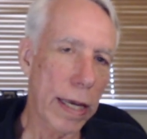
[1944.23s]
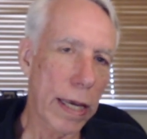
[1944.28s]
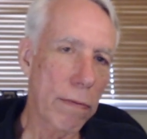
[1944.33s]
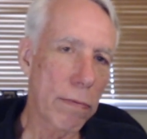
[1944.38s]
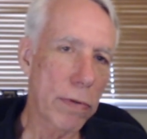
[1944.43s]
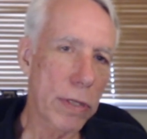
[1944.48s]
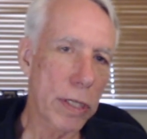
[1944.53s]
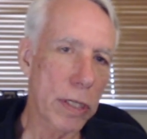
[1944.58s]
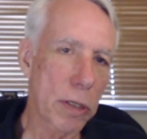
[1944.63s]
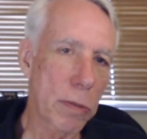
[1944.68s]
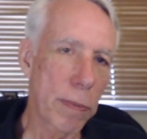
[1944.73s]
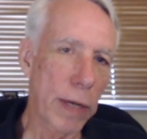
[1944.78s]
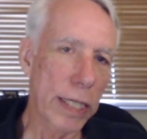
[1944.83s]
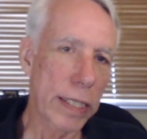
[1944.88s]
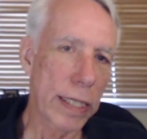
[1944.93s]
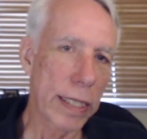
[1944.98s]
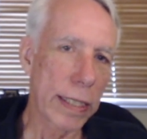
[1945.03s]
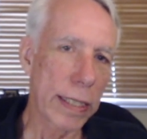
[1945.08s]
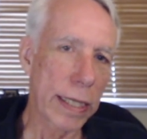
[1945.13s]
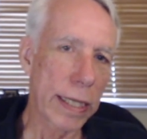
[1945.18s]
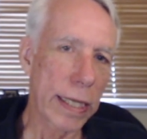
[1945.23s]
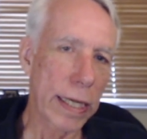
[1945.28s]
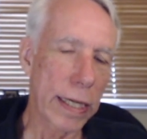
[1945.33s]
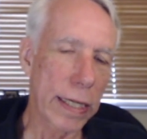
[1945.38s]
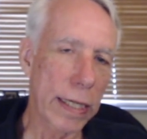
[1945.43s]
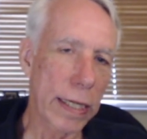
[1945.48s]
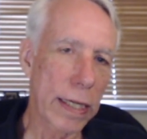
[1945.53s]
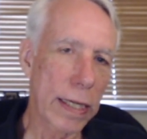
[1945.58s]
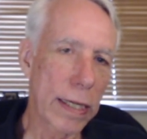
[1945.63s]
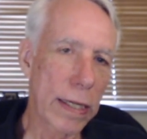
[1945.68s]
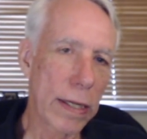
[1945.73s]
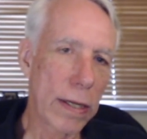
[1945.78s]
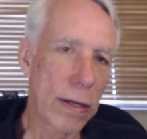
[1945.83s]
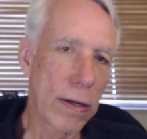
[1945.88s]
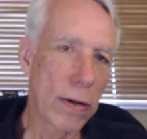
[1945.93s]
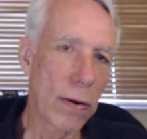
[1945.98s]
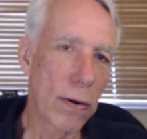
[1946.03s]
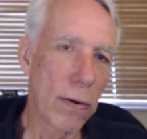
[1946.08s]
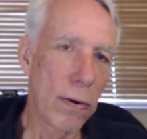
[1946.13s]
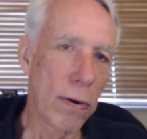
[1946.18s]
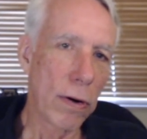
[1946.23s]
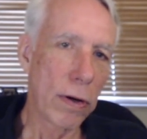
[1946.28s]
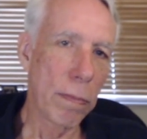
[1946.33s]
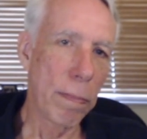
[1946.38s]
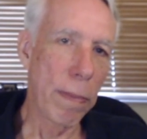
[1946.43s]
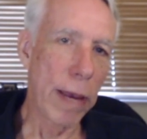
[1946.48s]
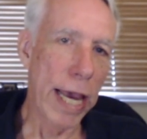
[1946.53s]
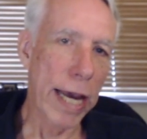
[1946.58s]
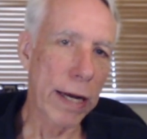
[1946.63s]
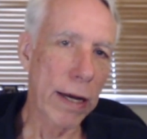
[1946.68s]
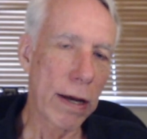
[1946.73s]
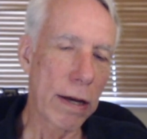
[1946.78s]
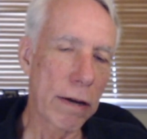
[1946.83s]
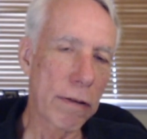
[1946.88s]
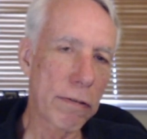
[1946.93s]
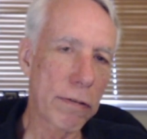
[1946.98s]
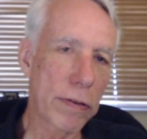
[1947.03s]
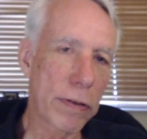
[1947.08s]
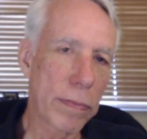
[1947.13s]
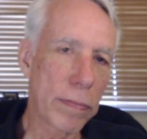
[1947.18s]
I was expecting the kick or the back off.